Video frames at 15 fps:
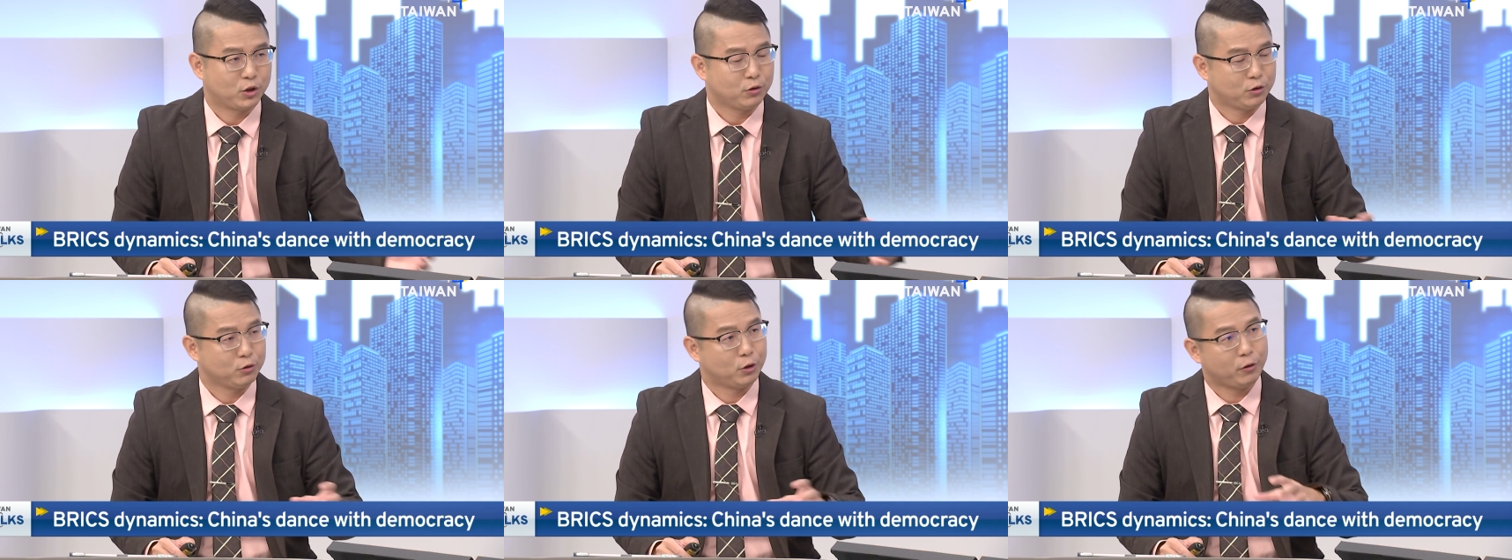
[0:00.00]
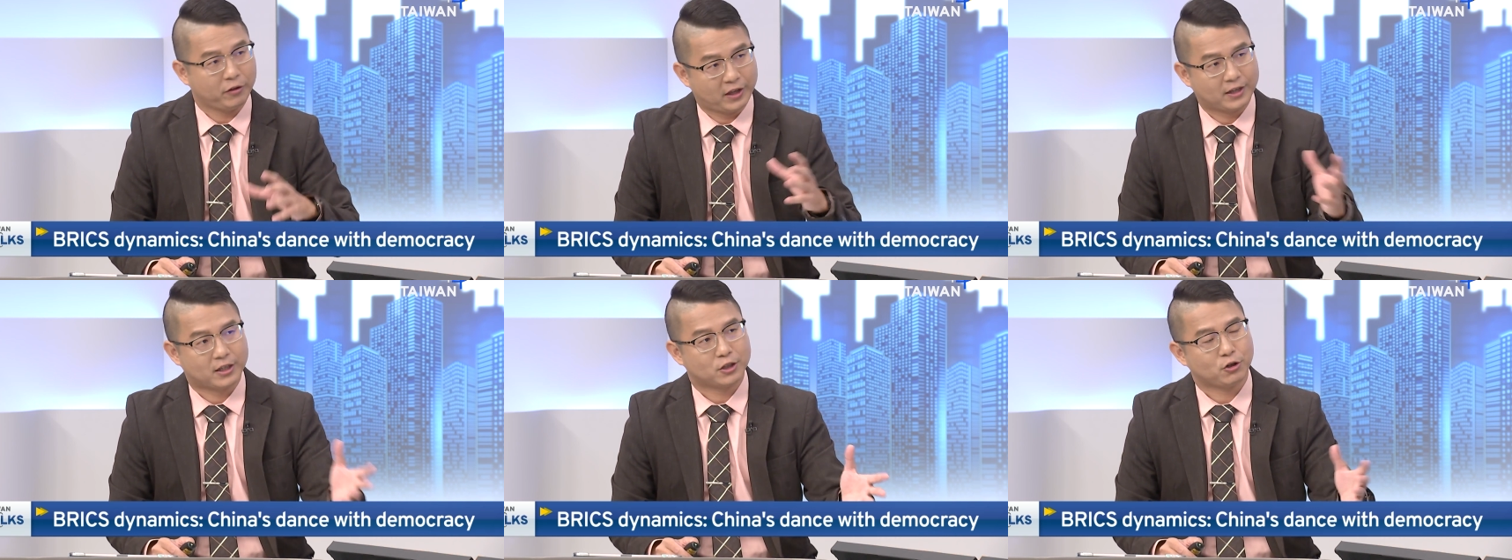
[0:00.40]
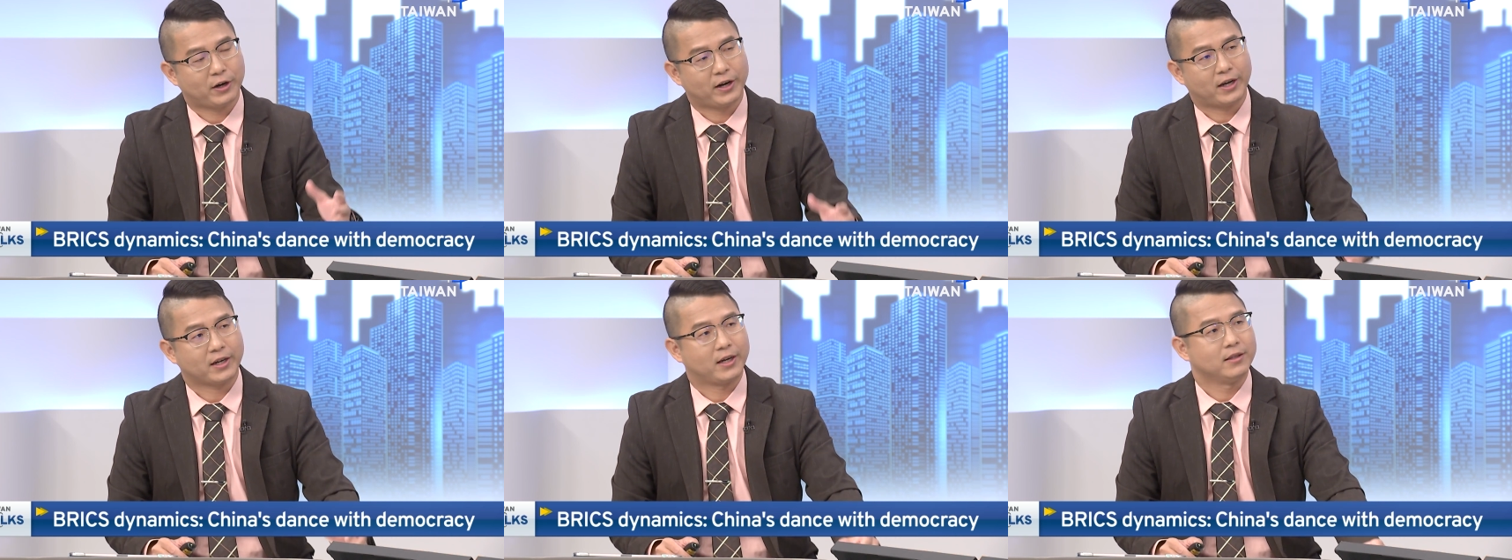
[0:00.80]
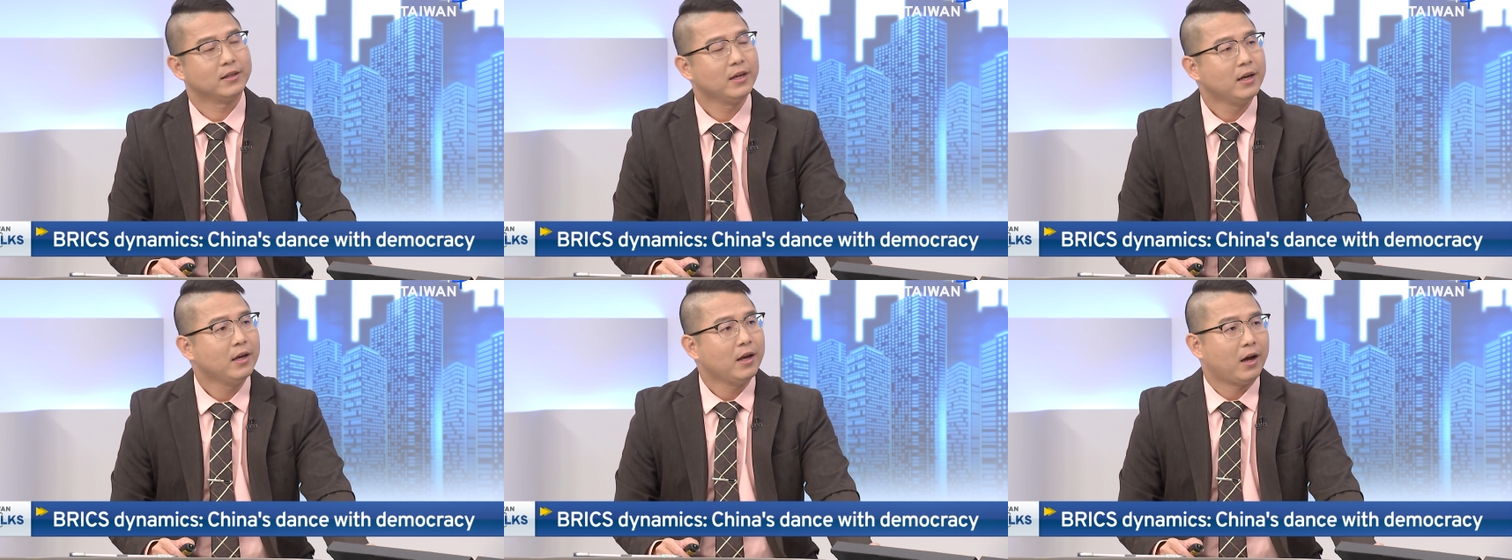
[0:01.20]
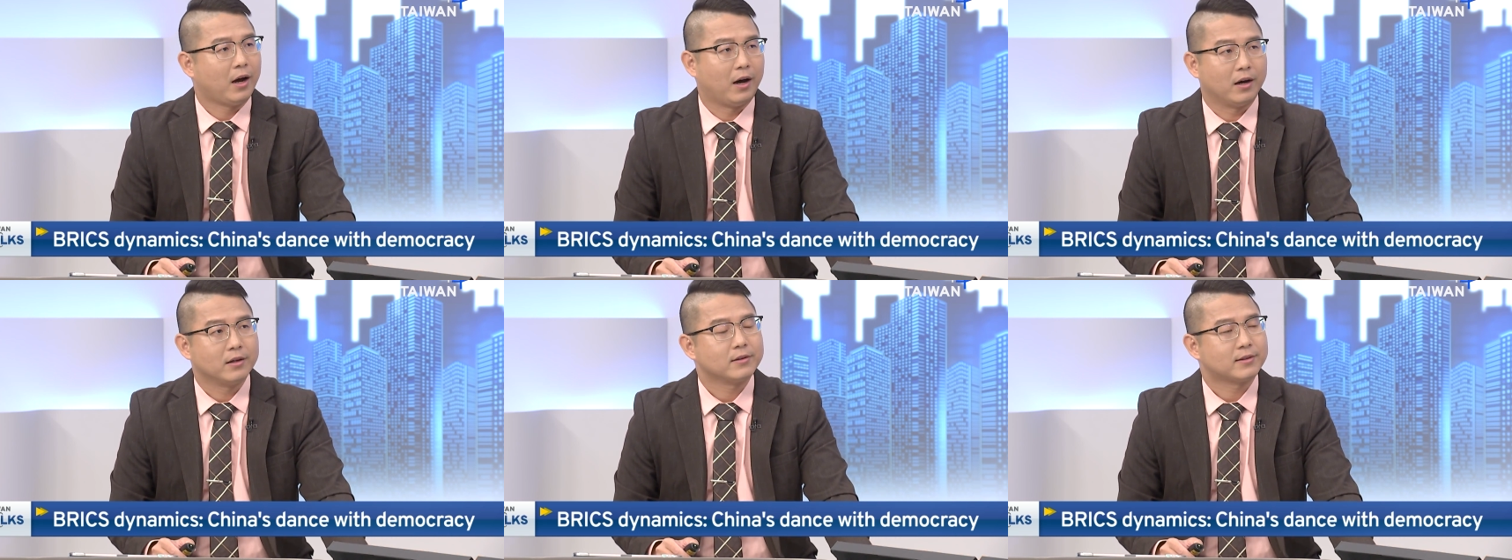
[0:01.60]
Do you think that China can
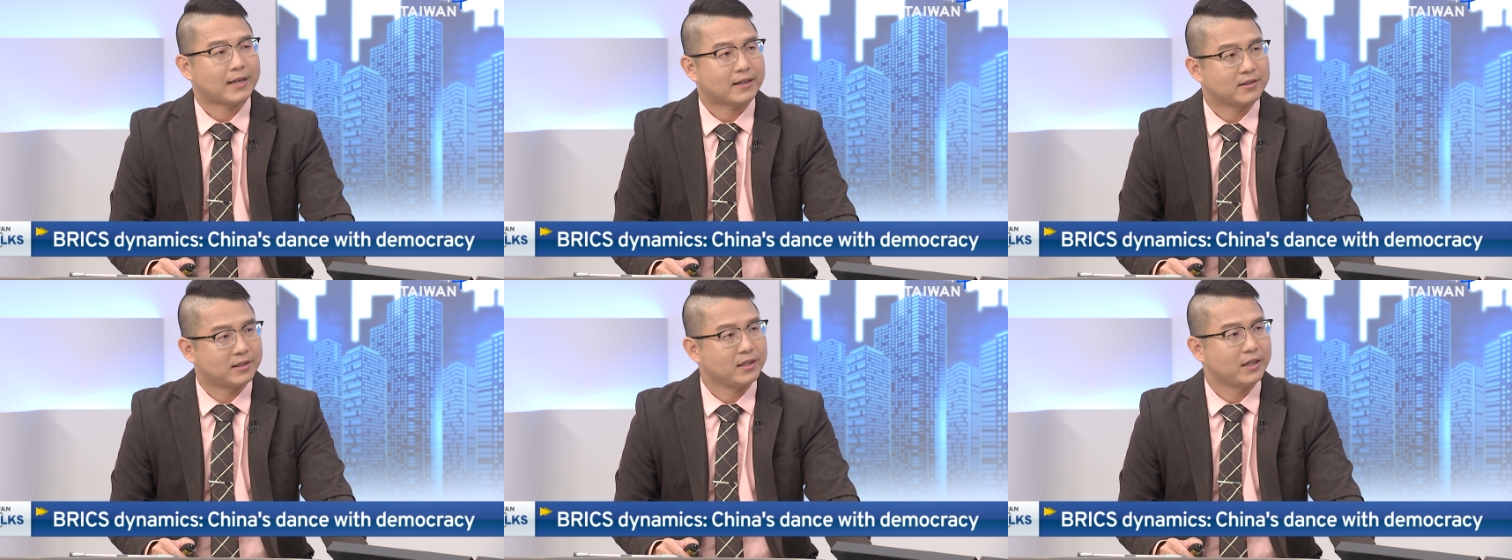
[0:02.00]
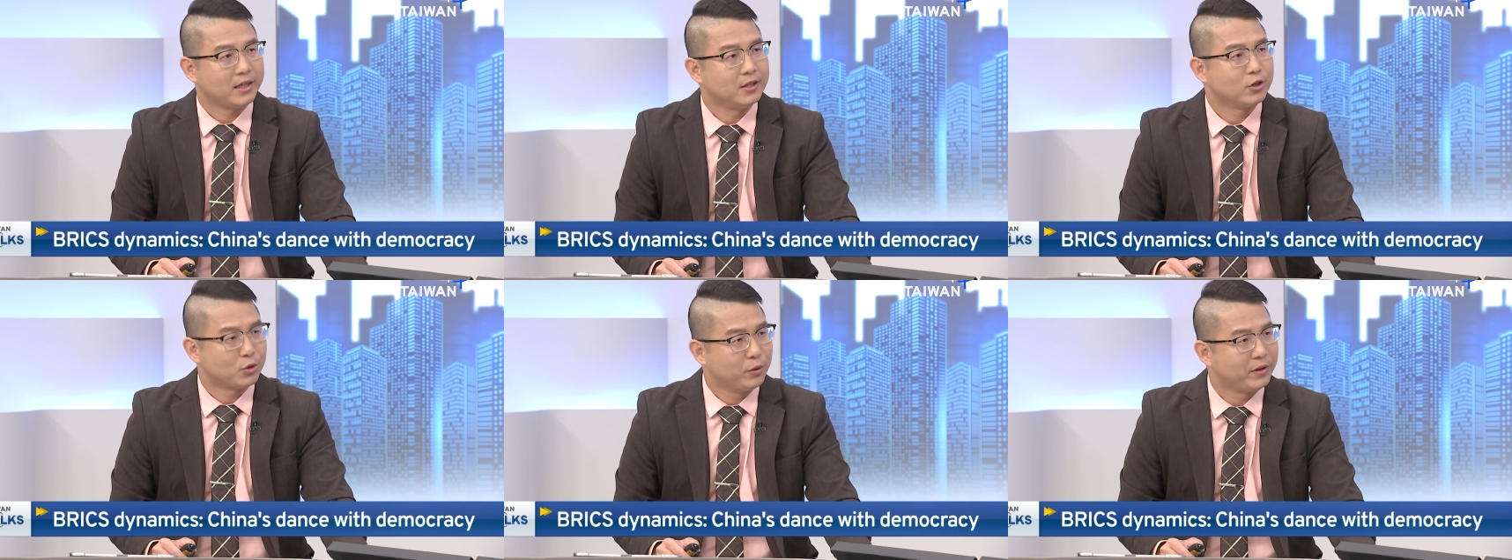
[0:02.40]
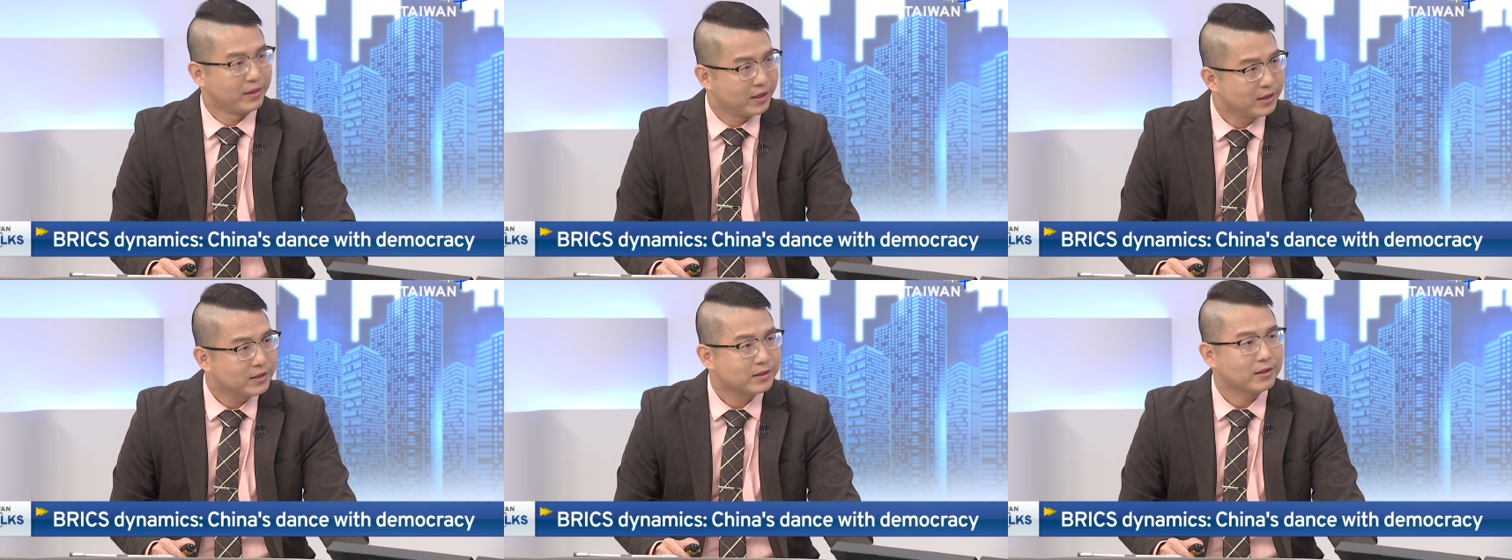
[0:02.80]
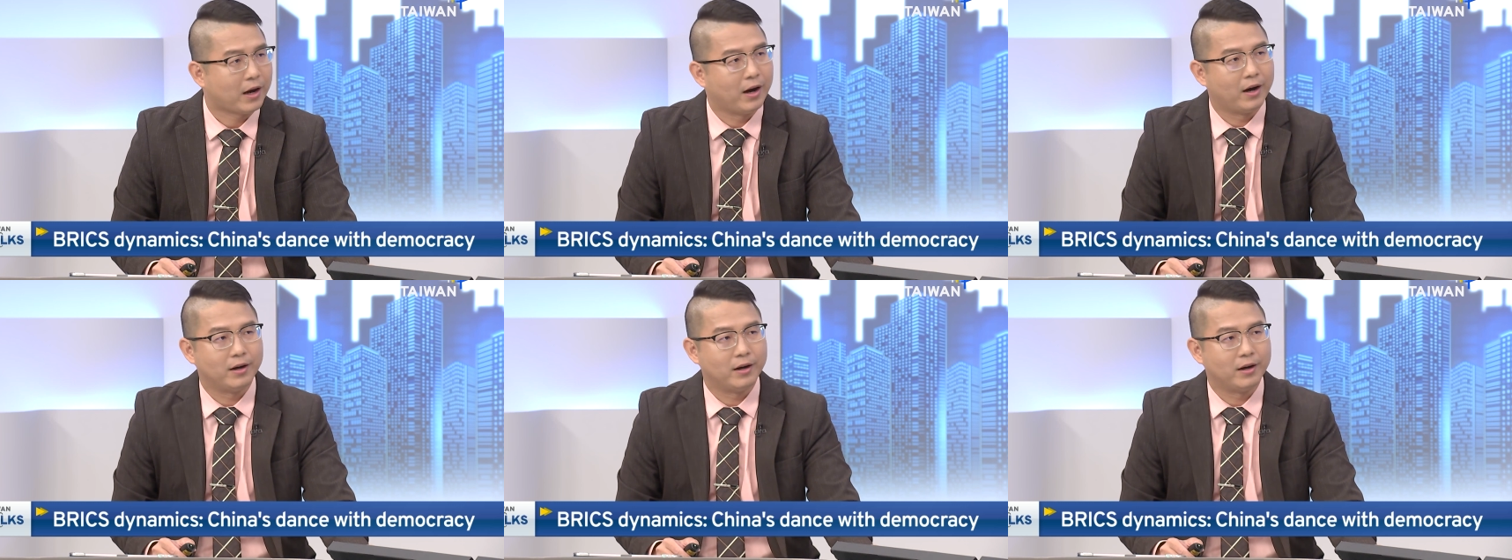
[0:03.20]
succeed in doing this,